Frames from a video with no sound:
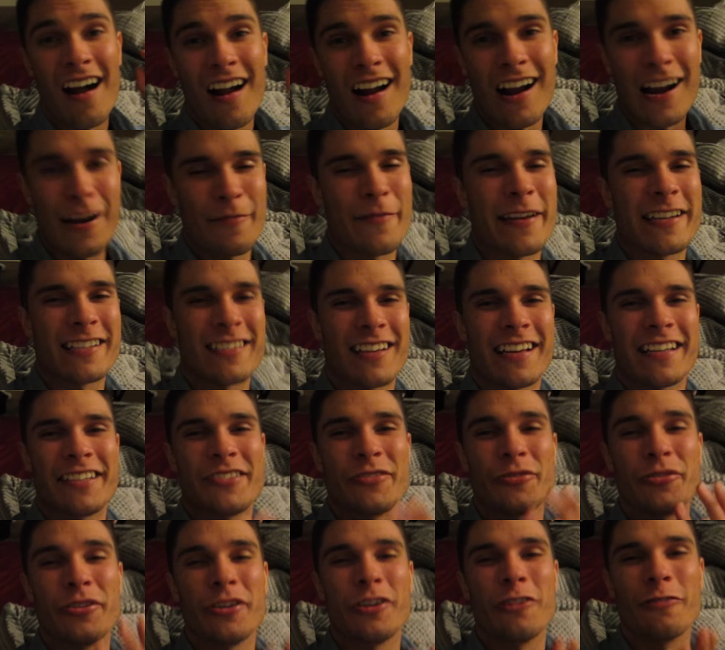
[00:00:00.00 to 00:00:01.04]
Alright mates, I
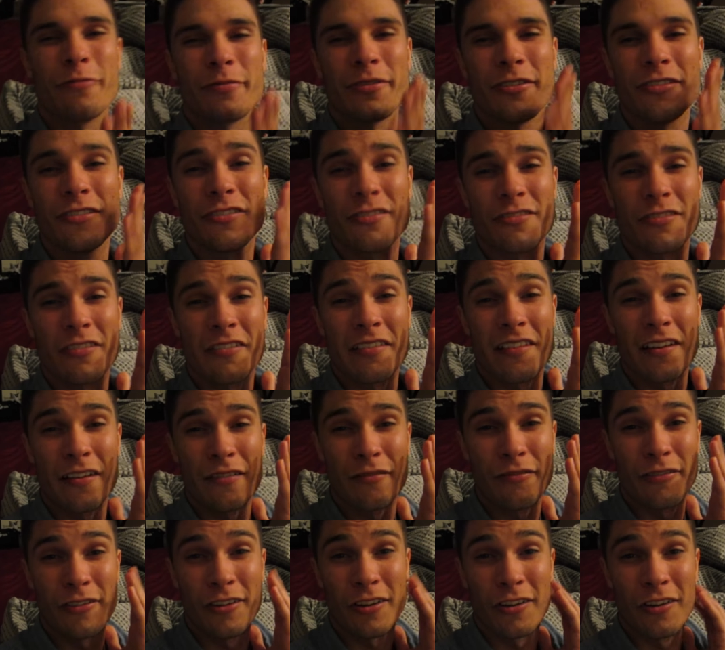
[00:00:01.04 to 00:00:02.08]
do hope you enjoyed
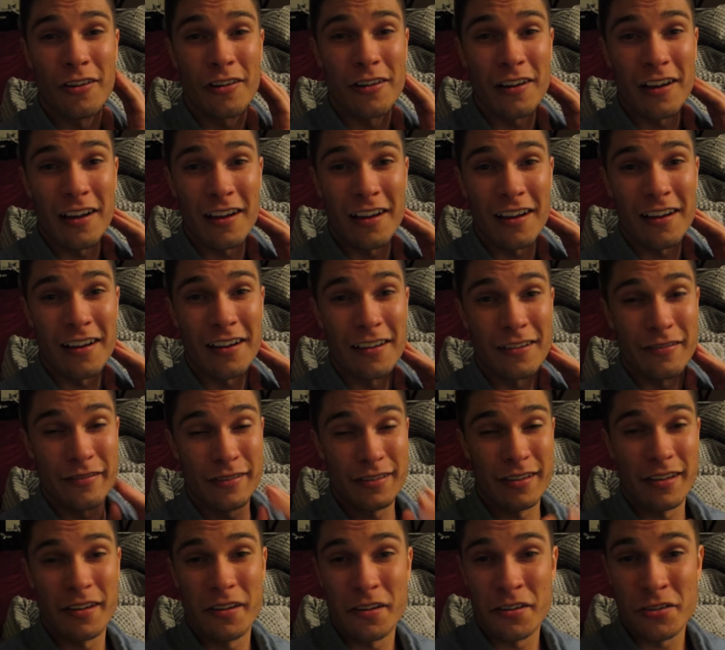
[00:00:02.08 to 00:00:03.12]
that vlog. Uh, if you
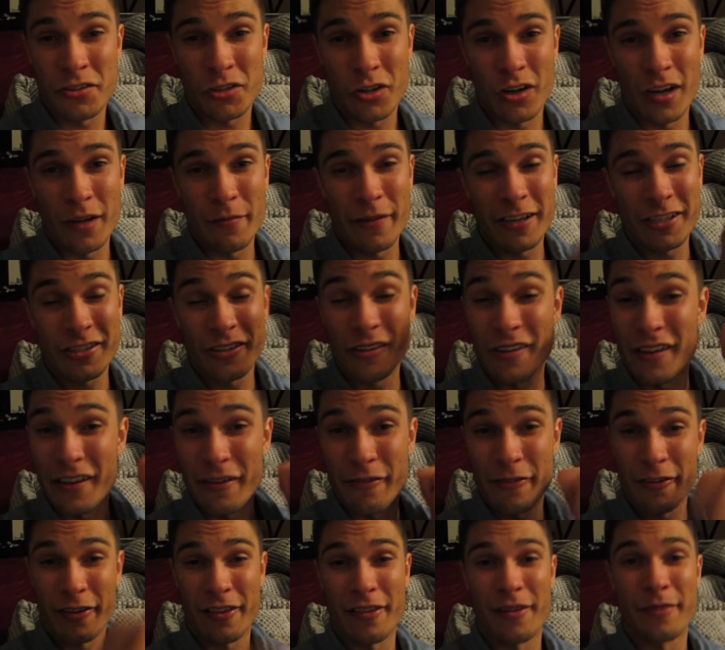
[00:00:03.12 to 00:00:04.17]
did enjoy it, make sure you
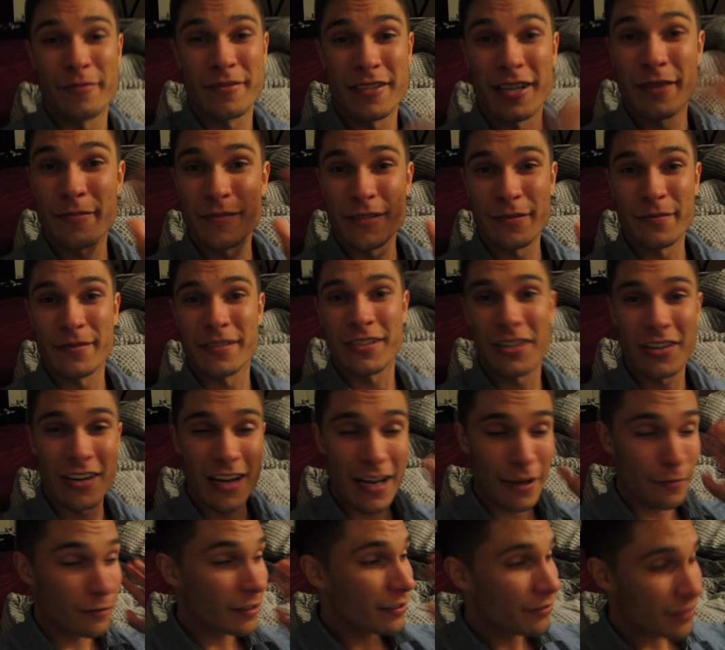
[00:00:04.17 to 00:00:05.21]
give it a thumbs up,
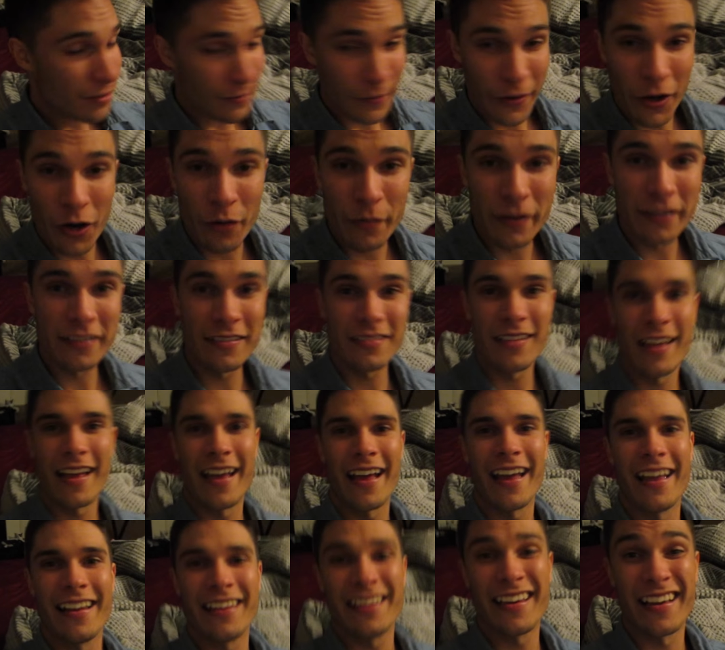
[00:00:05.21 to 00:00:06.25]
subscribe, leave some comments,
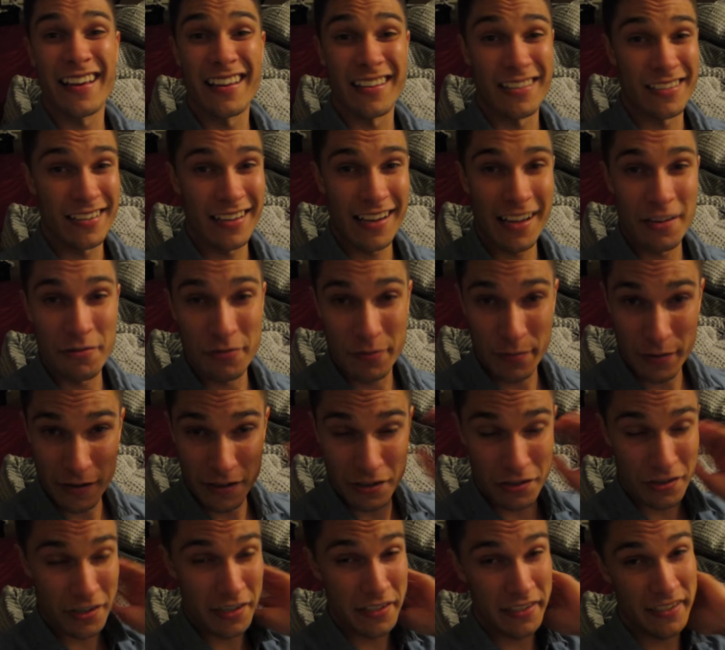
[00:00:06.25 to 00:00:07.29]
and yeah, today was pretty
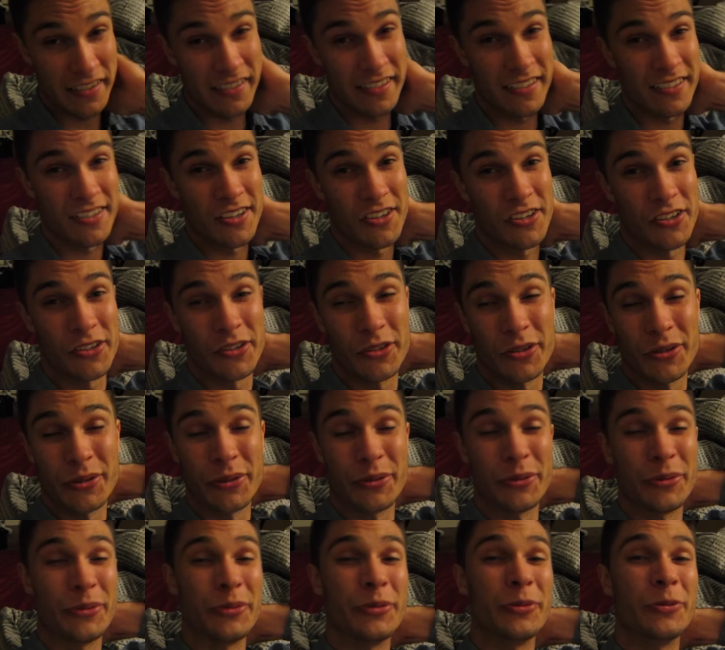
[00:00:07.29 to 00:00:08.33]
crazy,
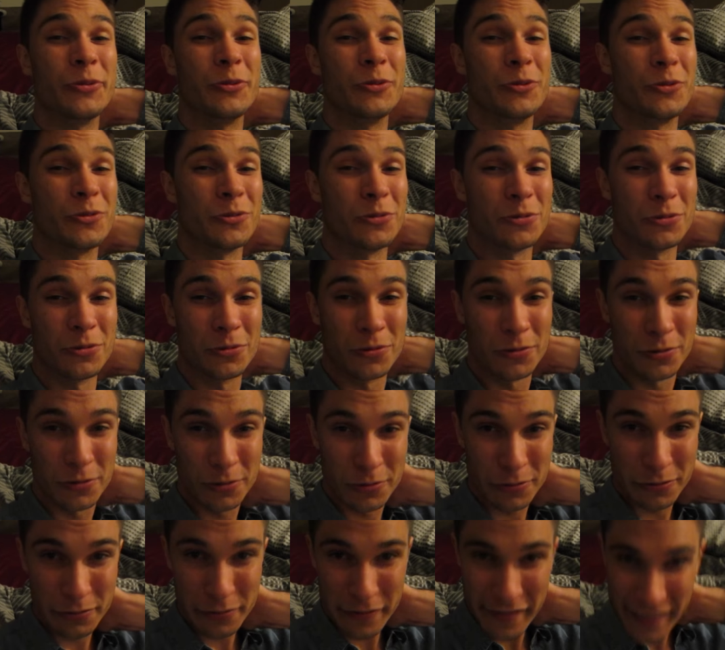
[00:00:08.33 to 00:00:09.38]
so
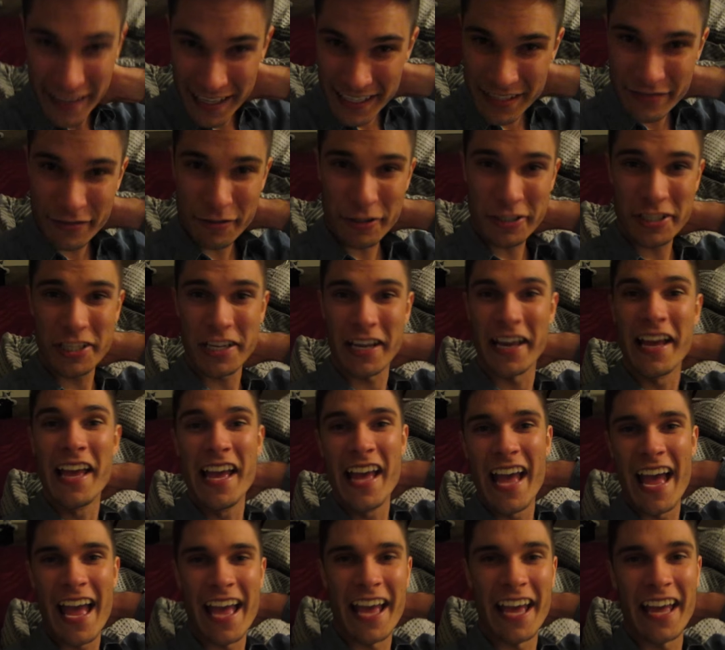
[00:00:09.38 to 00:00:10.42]
thanks for watching,
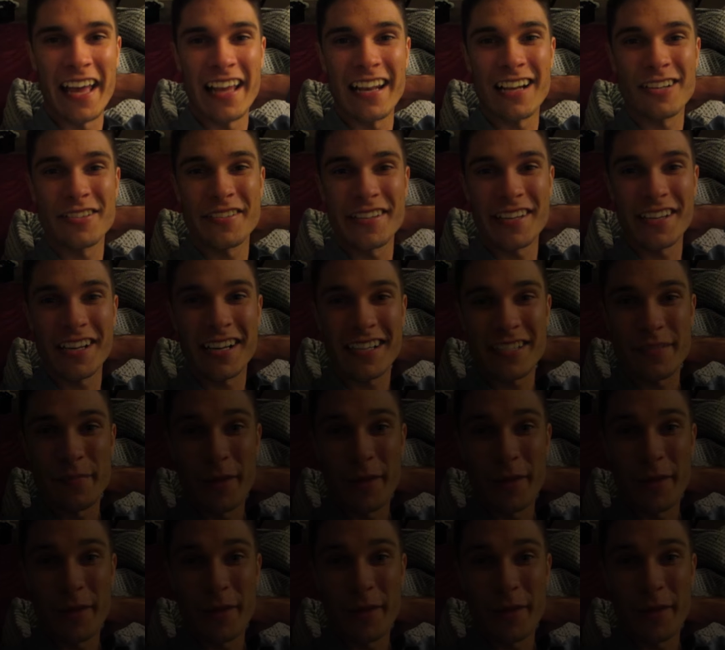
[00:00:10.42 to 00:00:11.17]
and I'll see you guys